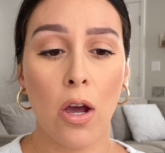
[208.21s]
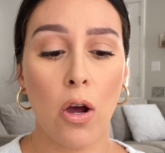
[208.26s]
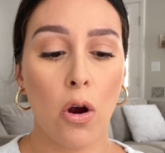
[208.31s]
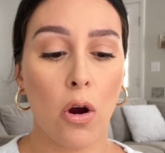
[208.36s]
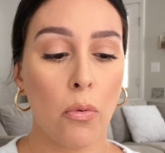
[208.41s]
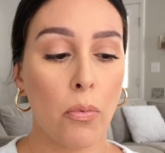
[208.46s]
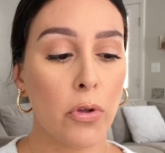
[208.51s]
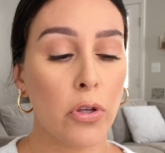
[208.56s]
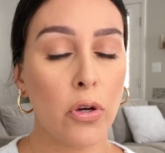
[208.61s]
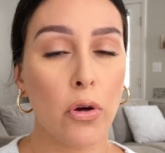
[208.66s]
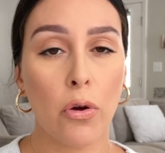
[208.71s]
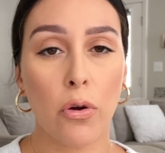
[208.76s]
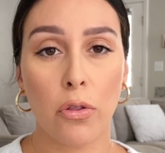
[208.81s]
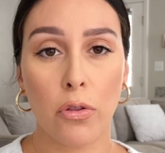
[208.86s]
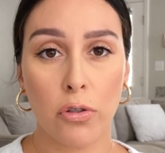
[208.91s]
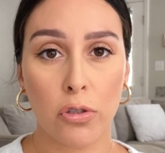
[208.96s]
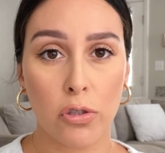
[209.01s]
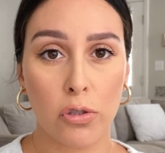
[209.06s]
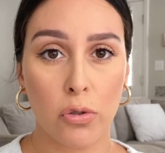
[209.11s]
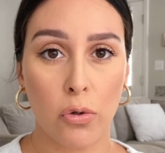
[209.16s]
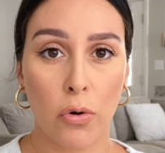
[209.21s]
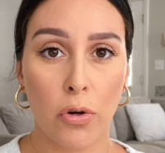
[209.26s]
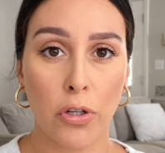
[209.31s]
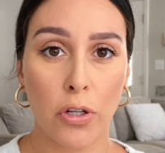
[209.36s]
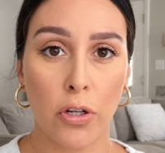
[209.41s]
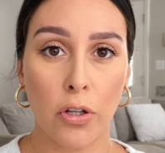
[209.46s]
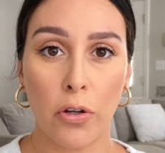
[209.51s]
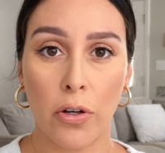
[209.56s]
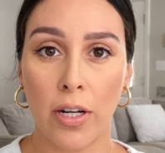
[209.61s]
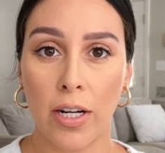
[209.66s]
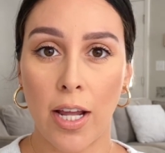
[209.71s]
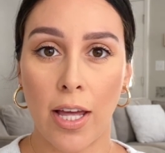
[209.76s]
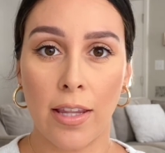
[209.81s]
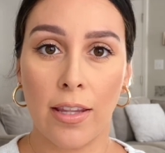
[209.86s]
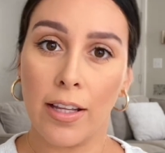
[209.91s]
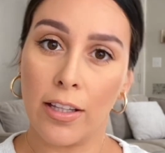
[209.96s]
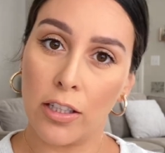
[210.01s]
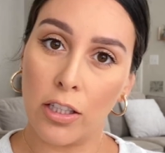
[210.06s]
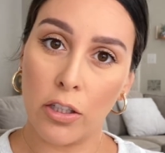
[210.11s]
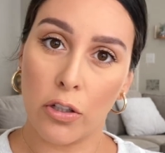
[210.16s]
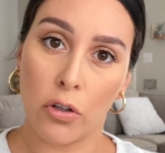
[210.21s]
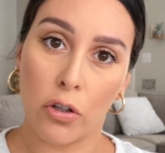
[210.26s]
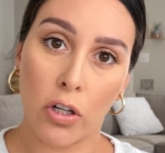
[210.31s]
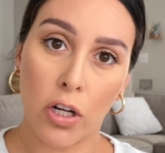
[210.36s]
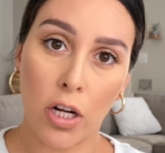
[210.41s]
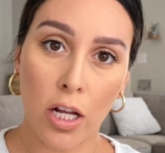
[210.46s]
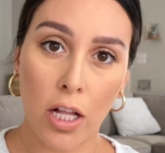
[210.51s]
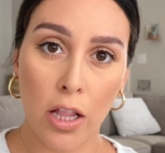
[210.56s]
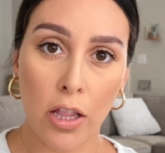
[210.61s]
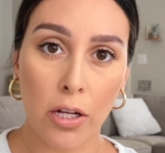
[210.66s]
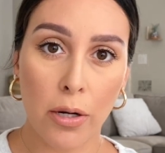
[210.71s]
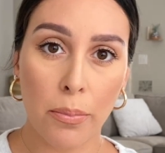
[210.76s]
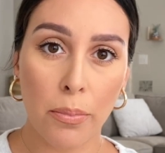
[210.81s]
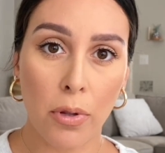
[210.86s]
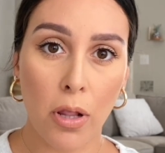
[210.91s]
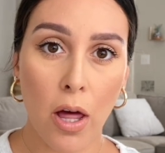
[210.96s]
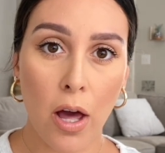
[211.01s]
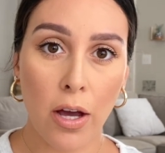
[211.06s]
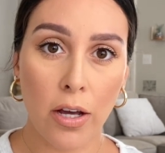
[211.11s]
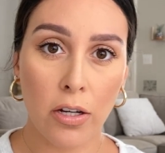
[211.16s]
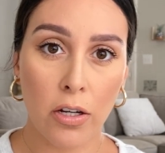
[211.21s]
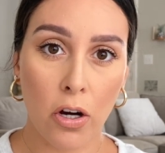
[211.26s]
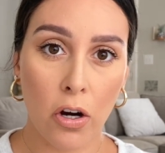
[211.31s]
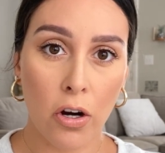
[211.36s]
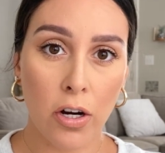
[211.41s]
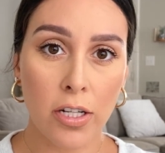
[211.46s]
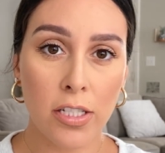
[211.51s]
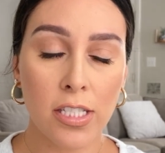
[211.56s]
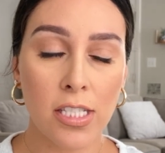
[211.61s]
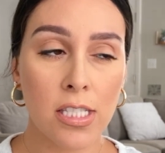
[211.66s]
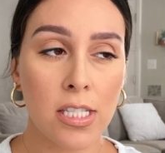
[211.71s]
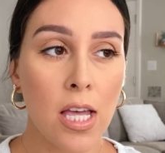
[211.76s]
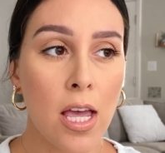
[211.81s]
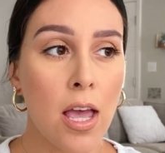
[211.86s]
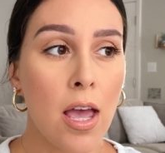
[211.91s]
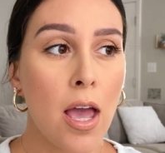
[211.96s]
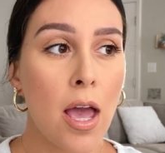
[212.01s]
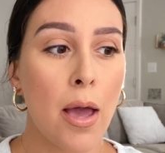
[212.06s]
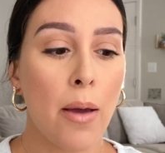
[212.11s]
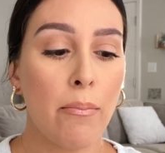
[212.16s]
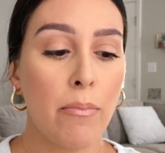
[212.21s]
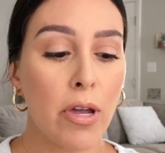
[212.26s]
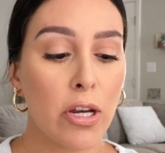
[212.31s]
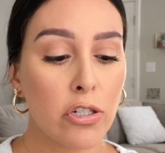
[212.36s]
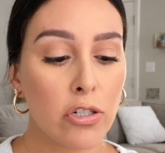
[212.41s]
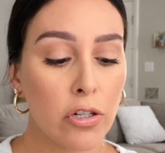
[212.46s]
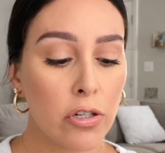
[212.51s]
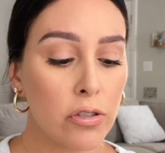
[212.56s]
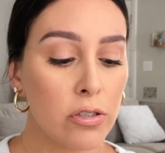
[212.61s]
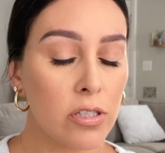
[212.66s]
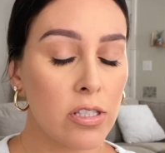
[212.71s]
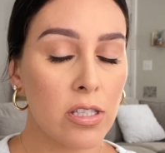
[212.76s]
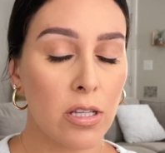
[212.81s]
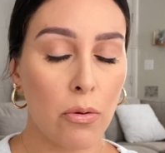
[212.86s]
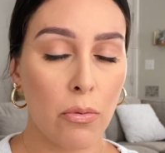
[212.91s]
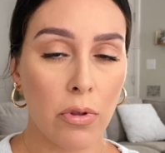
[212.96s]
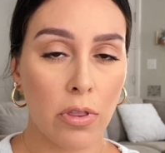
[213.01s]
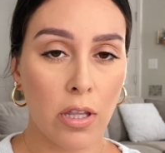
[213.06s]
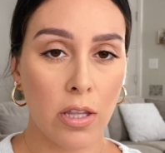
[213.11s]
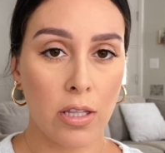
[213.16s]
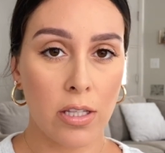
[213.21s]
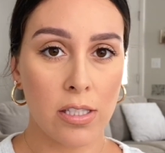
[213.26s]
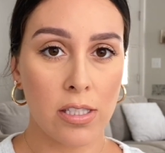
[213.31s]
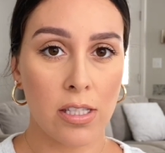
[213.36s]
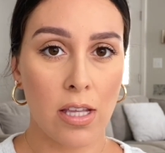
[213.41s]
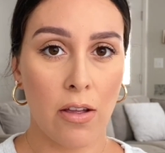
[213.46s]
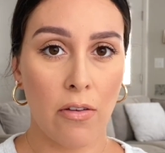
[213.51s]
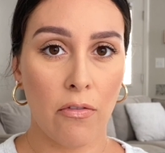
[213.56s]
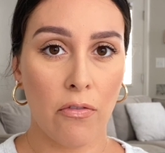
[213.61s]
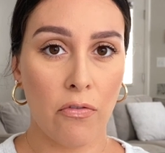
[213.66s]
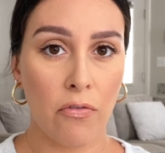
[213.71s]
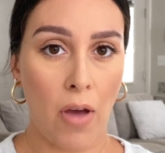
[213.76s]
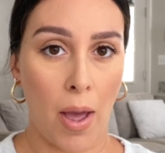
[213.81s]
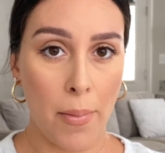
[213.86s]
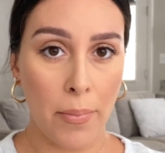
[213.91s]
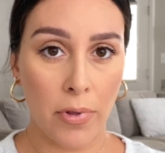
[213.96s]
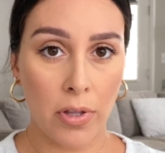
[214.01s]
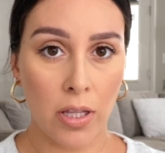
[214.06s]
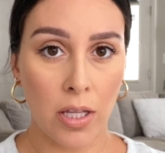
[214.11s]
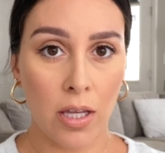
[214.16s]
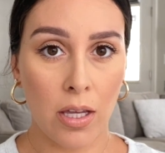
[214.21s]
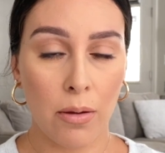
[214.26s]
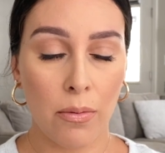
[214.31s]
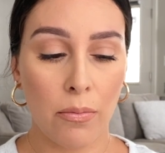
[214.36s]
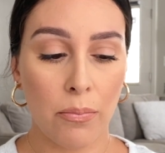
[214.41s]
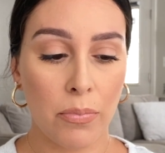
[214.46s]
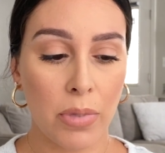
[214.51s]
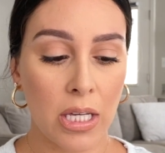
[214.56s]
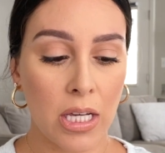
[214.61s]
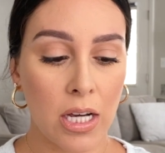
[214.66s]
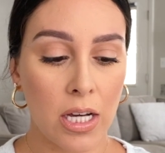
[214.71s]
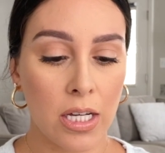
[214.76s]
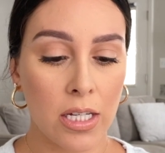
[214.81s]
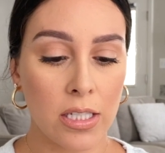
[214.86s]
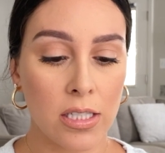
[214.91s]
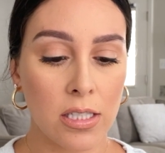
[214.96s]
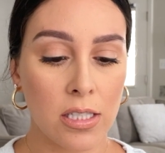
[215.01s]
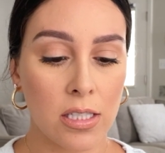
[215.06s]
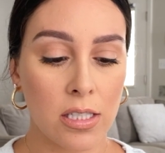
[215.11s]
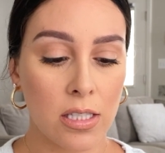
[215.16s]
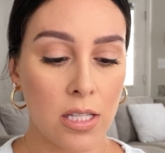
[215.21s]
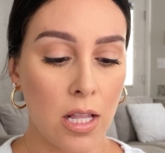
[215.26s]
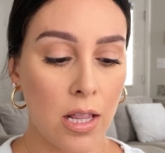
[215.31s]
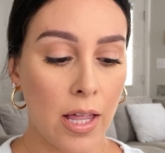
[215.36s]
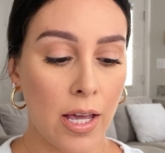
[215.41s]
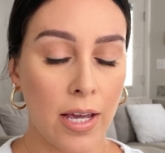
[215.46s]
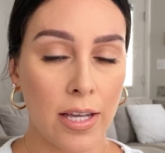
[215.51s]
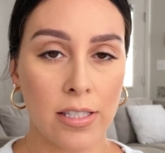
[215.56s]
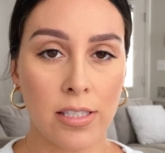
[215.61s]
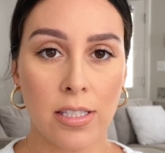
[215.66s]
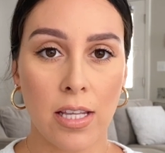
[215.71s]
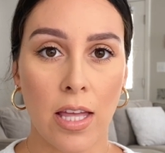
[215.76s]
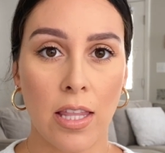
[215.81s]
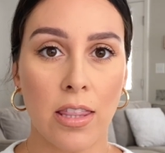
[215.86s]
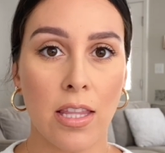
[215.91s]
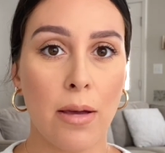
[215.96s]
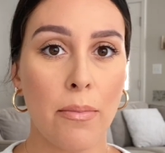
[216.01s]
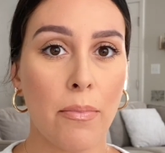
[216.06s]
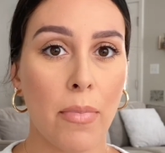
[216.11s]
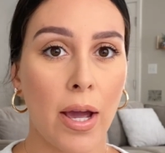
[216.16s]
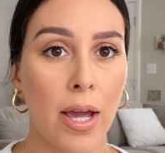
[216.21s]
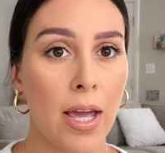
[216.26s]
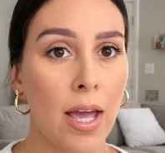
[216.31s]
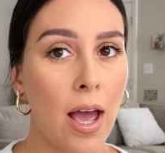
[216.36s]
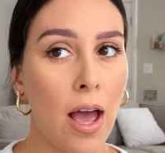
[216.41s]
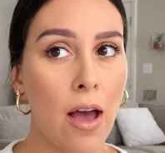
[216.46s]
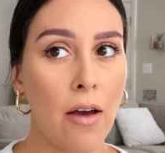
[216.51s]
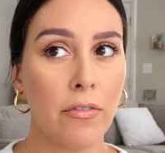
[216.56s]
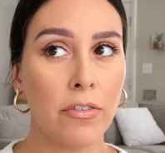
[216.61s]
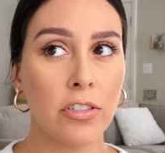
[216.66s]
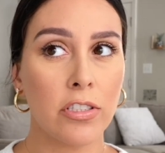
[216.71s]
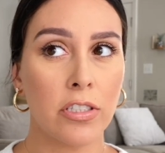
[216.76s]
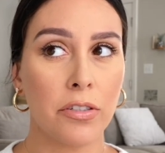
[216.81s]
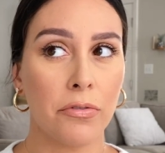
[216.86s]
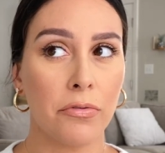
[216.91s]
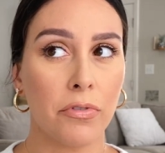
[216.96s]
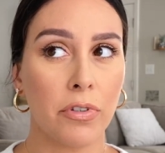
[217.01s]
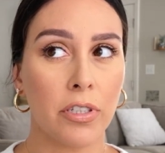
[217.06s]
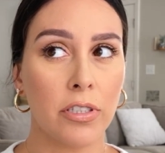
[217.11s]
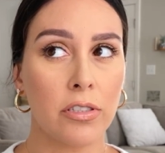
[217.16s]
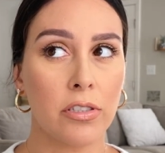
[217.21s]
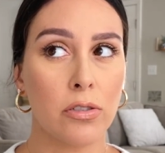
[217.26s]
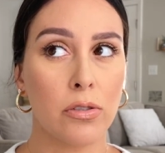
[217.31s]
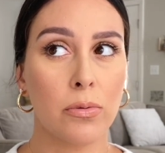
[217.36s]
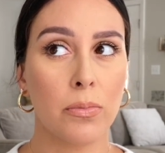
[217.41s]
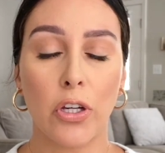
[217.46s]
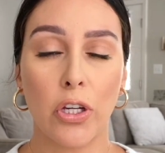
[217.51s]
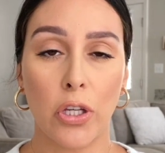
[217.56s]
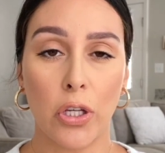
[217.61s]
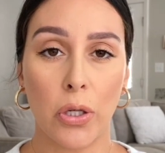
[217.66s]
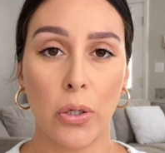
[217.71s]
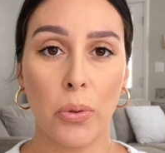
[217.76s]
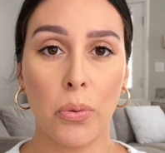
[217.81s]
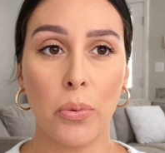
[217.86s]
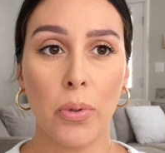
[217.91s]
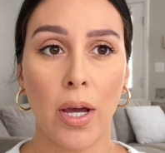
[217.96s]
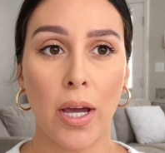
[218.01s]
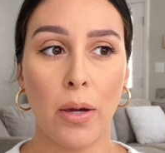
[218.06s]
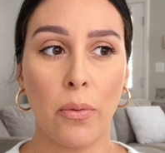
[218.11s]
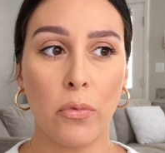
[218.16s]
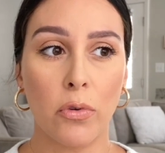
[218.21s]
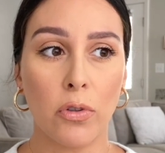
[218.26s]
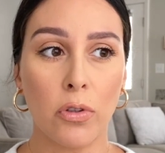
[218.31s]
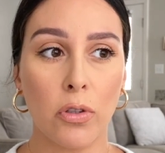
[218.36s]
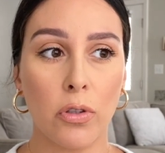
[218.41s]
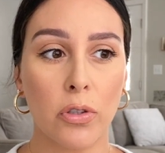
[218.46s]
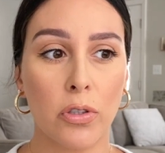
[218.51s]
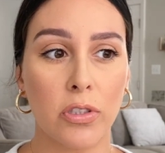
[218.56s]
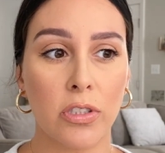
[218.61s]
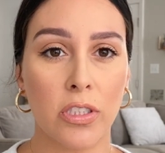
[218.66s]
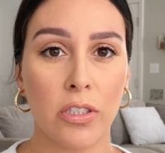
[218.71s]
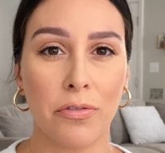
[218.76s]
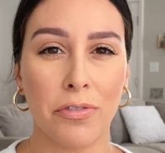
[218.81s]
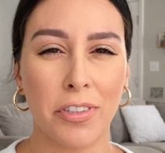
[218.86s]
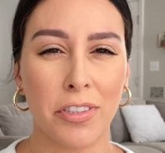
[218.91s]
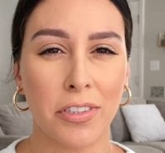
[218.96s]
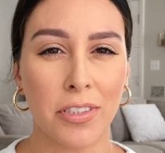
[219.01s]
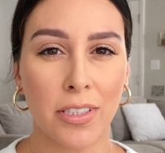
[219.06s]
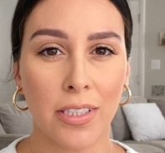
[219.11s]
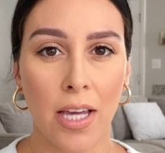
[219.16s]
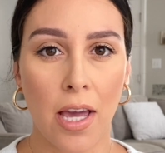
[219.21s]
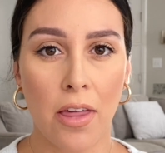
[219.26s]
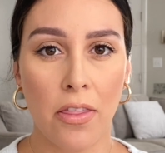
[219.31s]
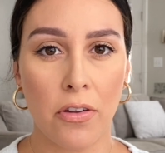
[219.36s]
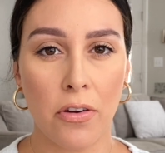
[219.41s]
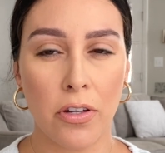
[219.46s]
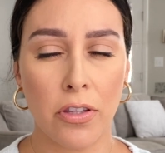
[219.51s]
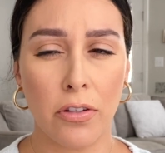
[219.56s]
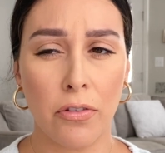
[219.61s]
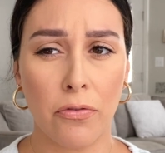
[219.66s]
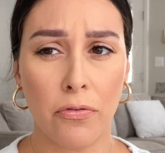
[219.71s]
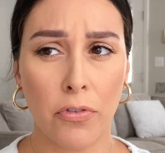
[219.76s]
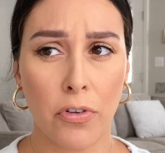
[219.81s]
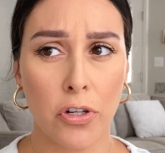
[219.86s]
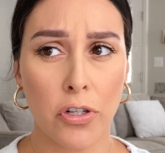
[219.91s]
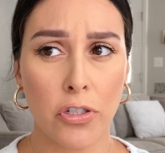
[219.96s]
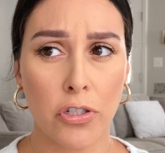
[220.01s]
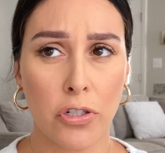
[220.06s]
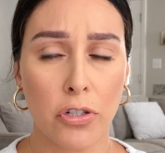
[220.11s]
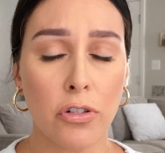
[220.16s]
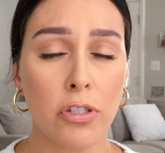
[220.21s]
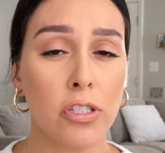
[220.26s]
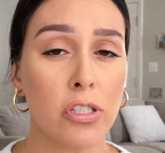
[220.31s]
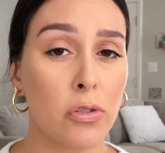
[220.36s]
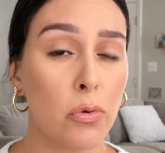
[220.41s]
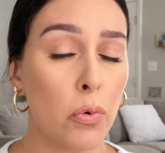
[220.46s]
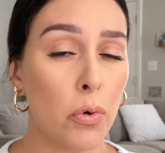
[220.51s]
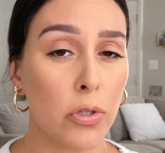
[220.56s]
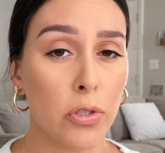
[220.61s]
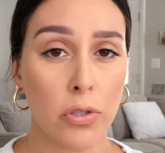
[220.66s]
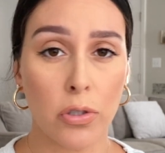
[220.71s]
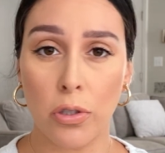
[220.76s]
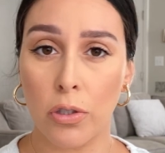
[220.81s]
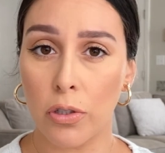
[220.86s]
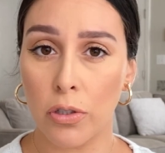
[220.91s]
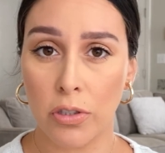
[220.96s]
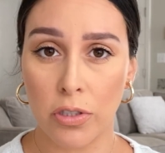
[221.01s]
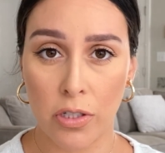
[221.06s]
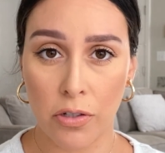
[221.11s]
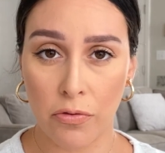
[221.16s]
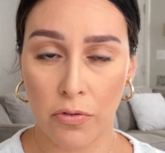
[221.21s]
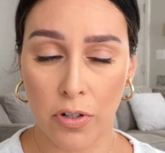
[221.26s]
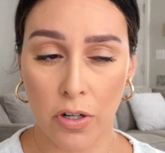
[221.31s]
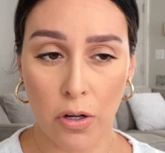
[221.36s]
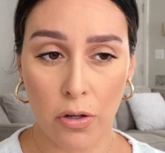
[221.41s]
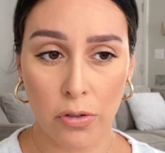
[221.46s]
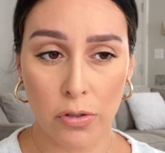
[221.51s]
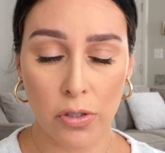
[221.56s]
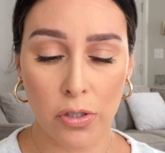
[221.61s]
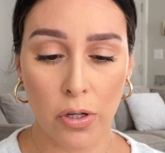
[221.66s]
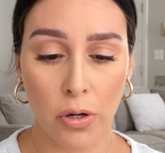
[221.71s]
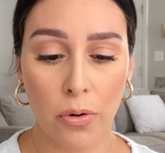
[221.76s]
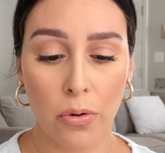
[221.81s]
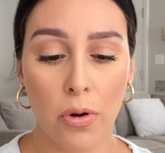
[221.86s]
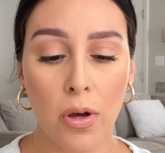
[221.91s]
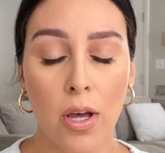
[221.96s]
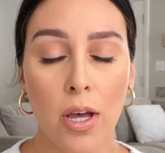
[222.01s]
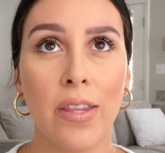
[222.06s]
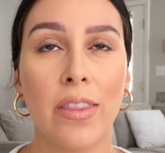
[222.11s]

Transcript: or when you go to the store and you're looking at like the little color block cards, make sure you stick within the same family, because like I said, they might have a different hue and will look different together, and the furniture is going to look different also.